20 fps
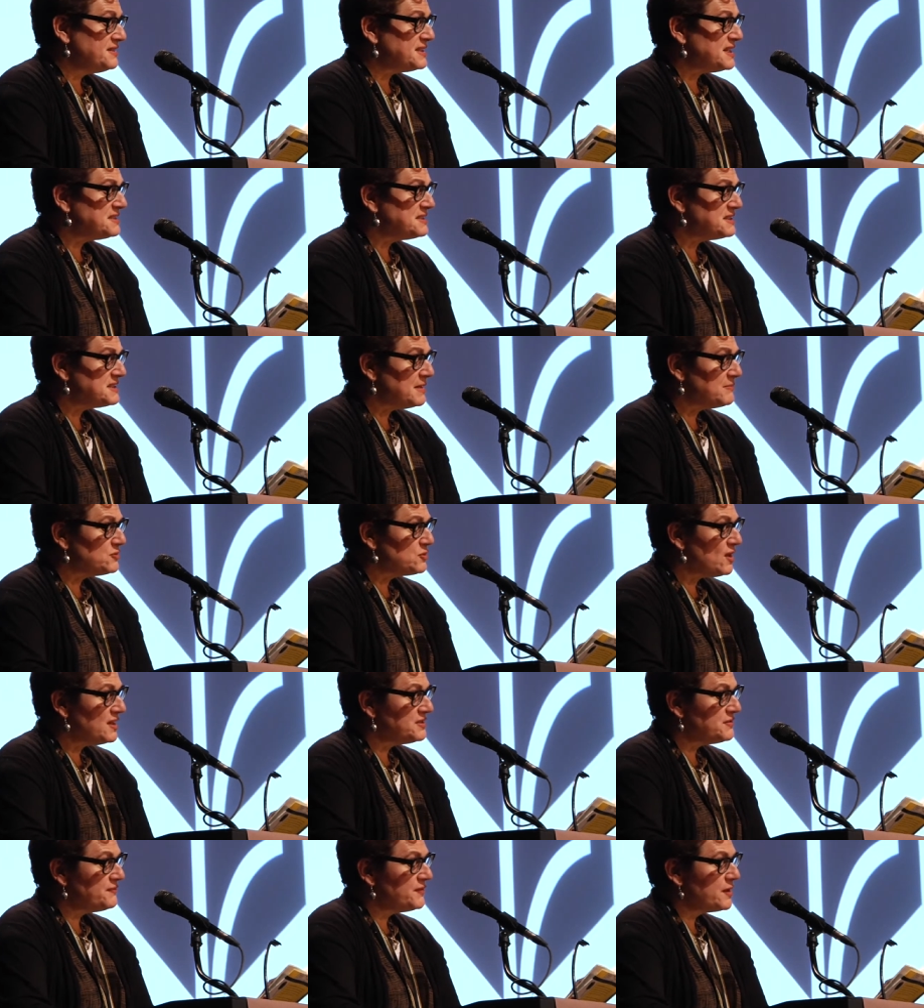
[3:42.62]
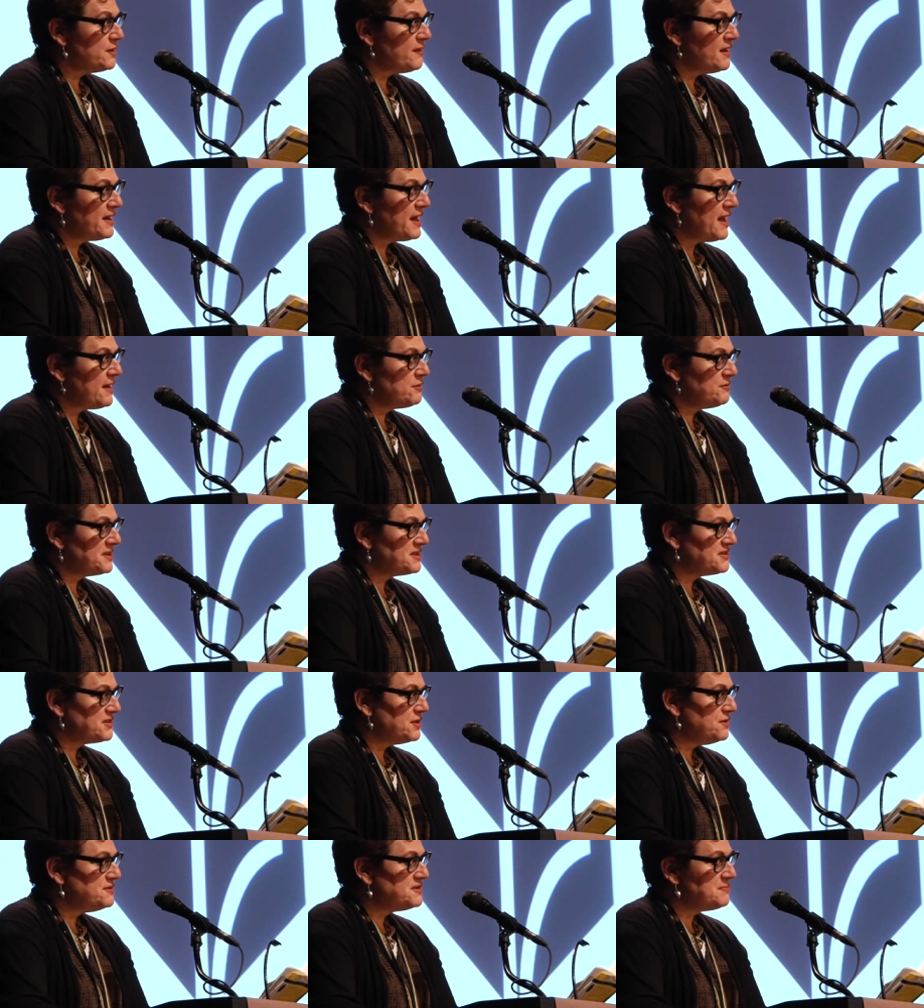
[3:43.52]
Just as I'm trying to figure out how to
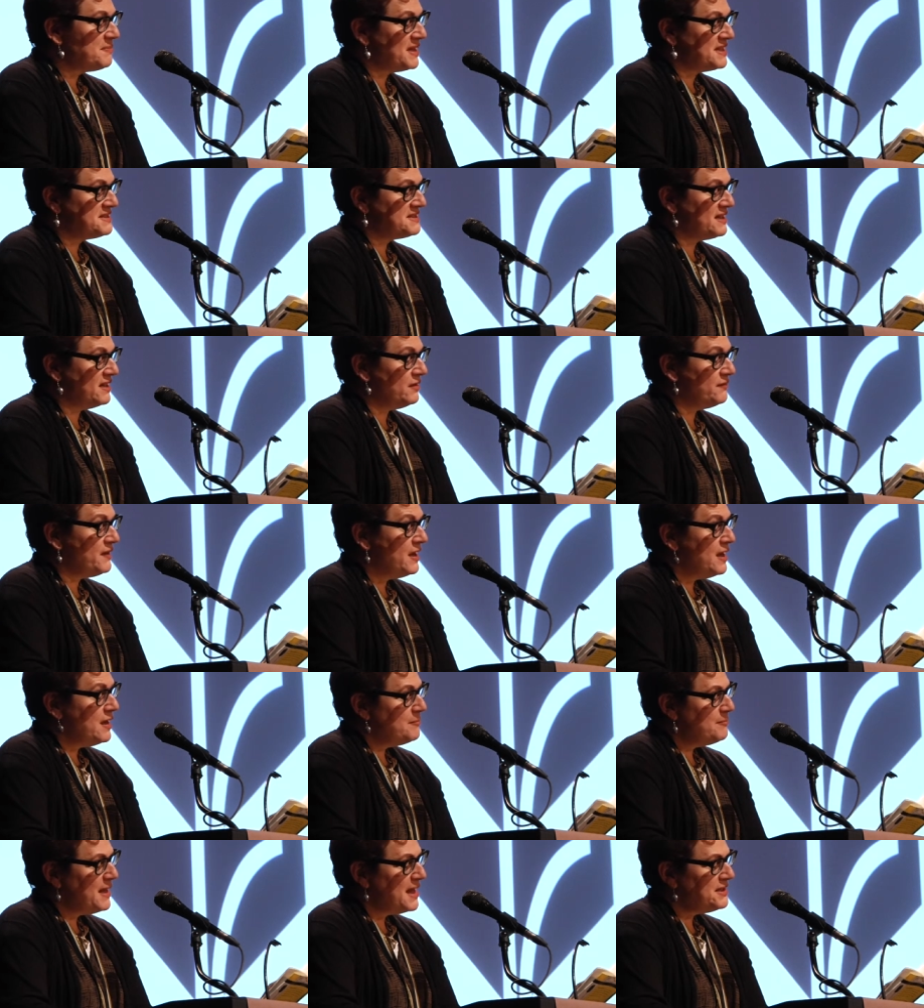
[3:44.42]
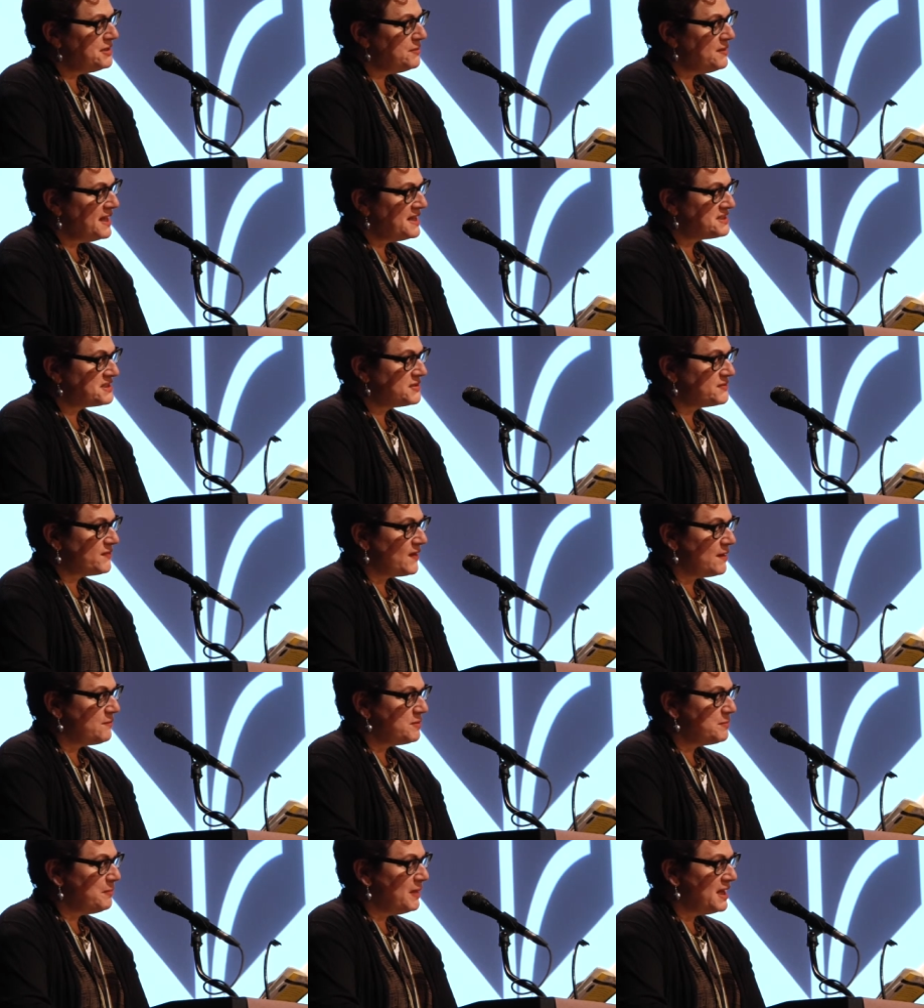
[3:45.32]
excuse myself, Matthew asks if I
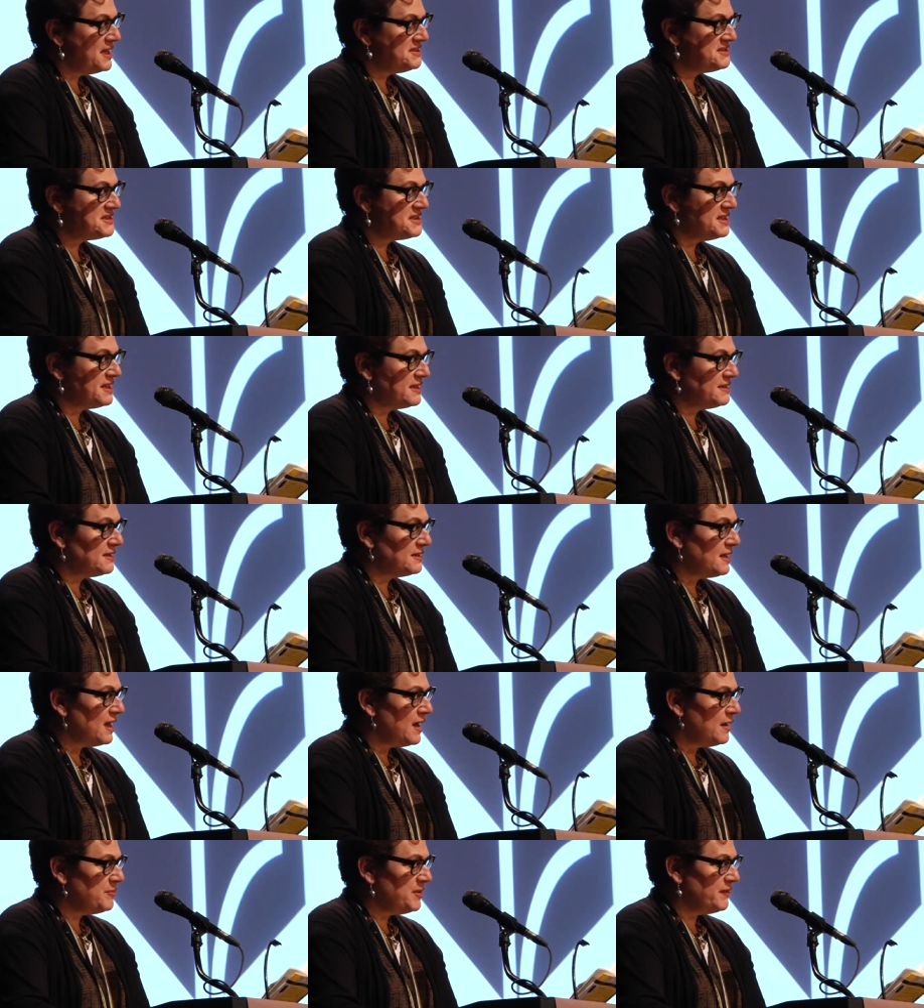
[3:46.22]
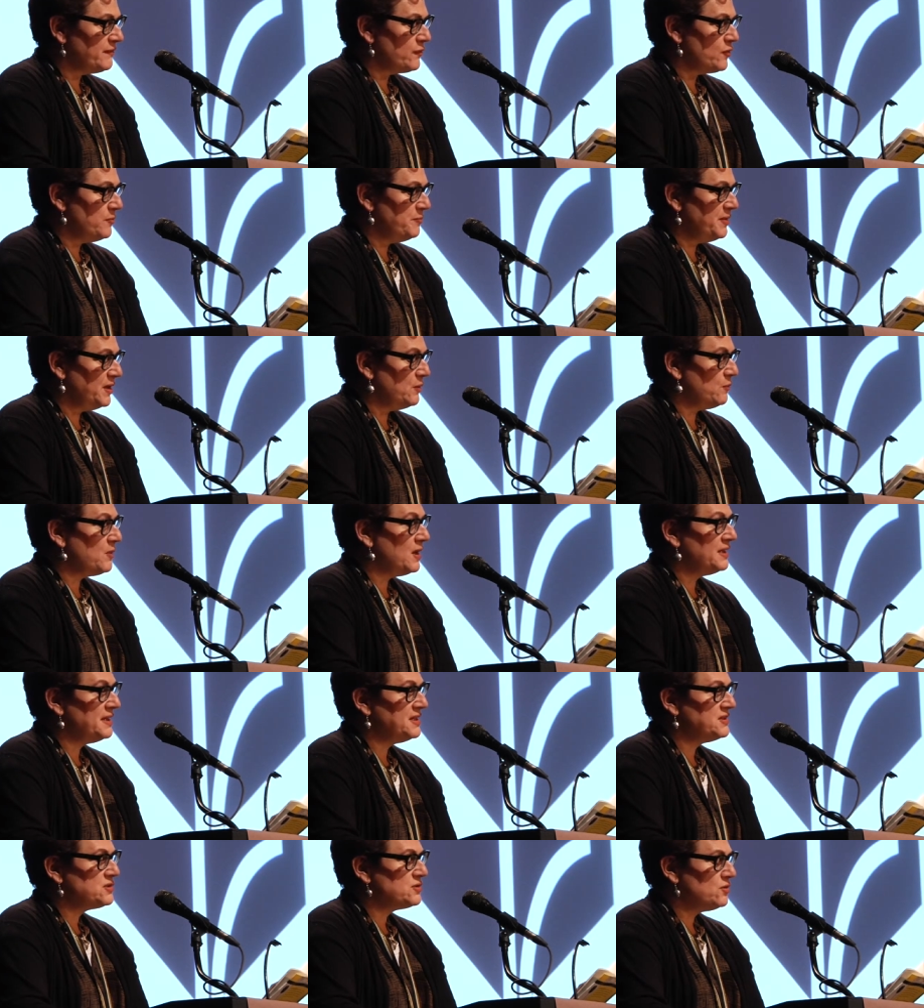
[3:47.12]
would mind sitting in the lobby for a bit
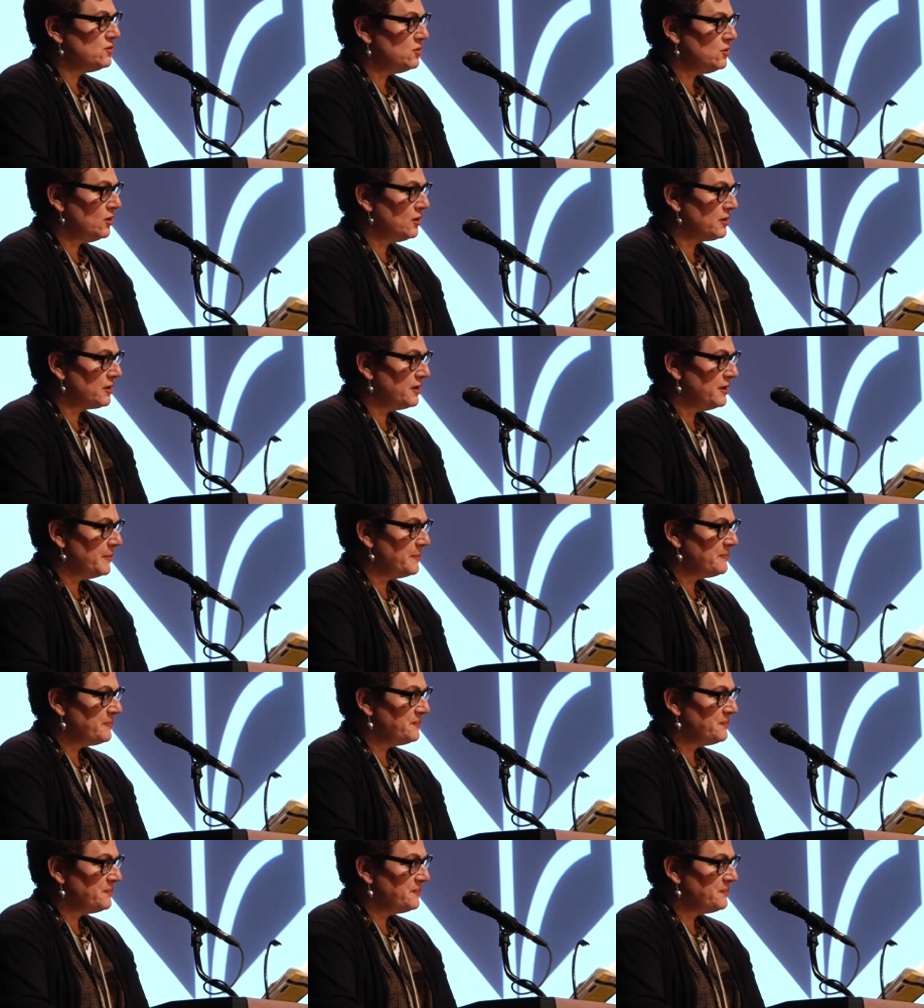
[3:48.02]
while they talk.